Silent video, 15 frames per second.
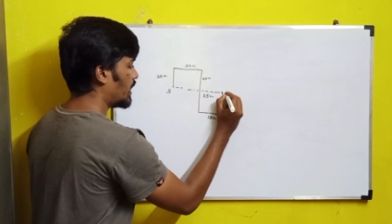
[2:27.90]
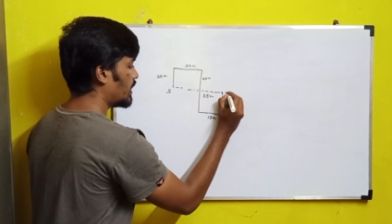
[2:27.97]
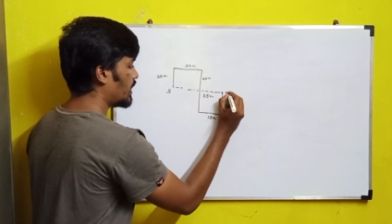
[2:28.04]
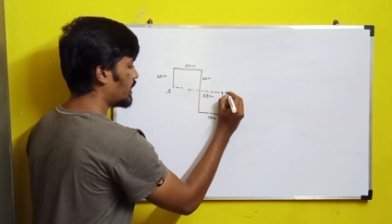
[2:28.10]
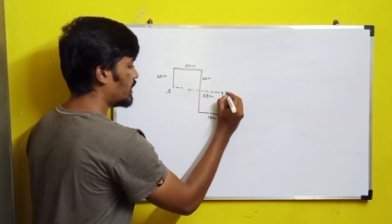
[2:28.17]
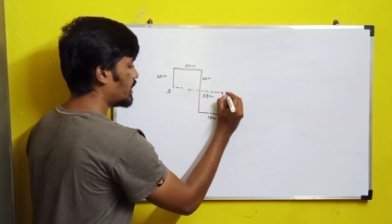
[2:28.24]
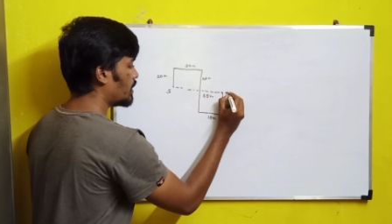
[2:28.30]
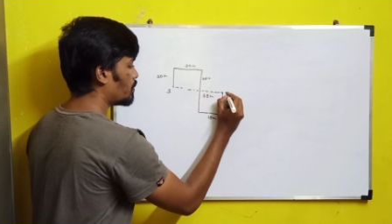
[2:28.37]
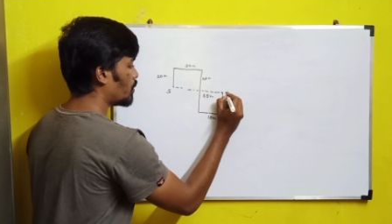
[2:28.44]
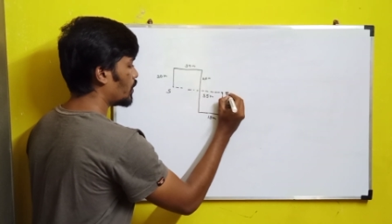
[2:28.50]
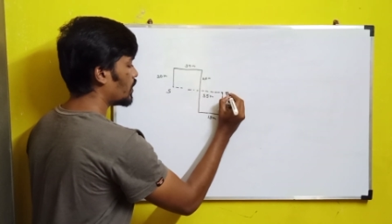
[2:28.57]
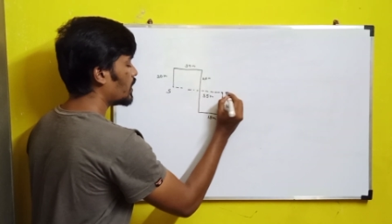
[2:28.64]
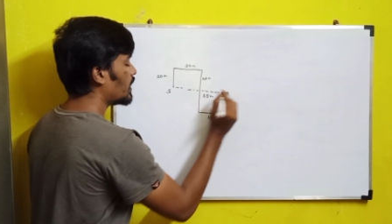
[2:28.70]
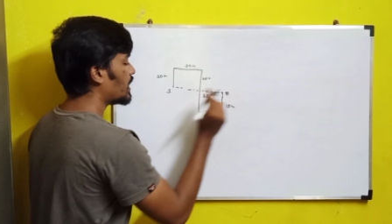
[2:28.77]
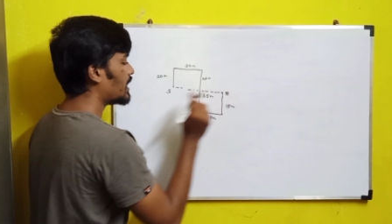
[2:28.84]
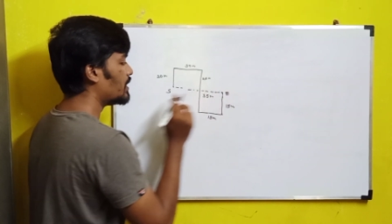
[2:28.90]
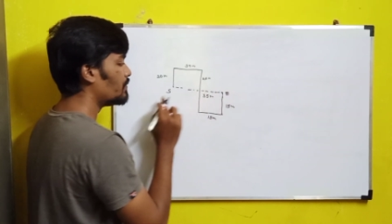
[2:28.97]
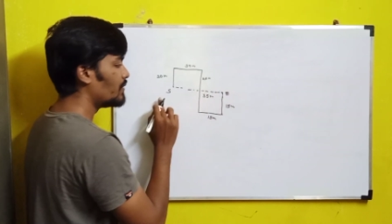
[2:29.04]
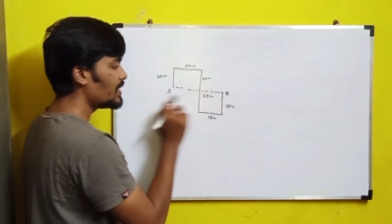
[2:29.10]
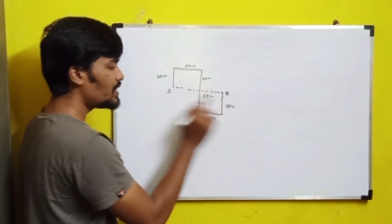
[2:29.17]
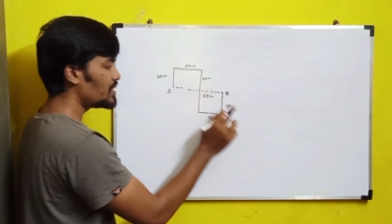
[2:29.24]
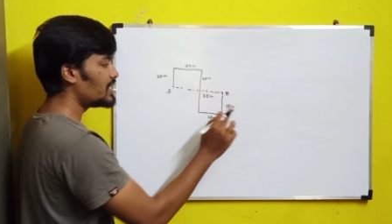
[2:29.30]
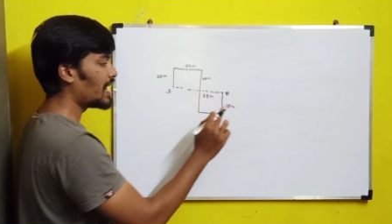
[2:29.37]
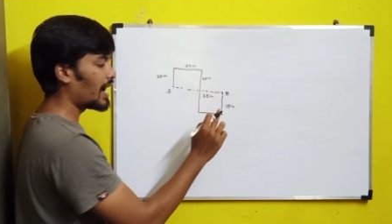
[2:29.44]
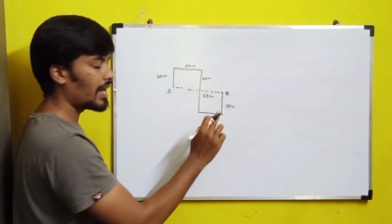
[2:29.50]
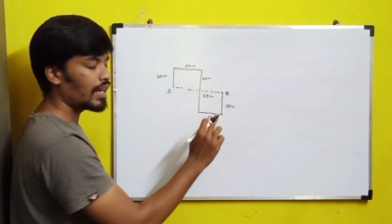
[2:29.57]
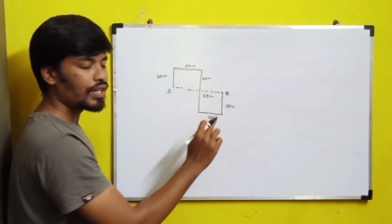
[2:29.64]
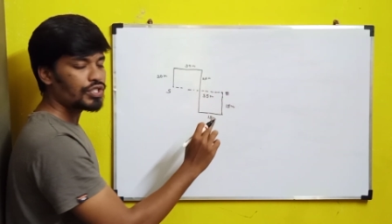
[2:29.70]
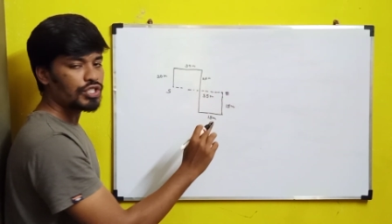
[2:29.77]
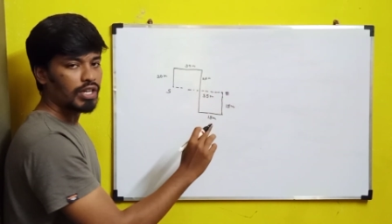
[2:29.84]
and ending point. In which
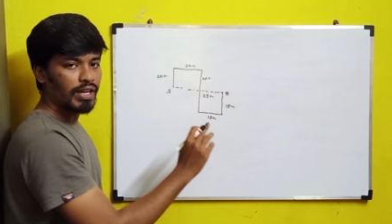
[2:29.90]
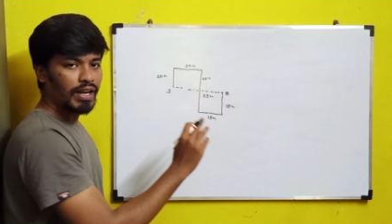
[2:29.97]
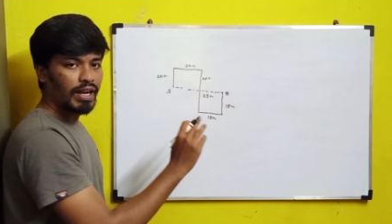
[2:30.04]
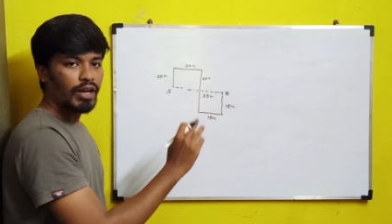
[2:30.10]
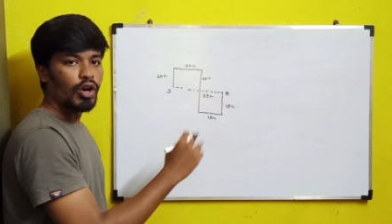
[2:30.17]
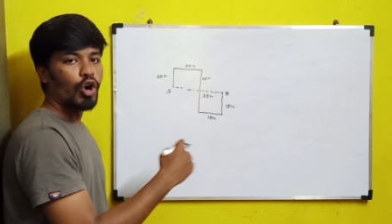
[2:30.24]
direction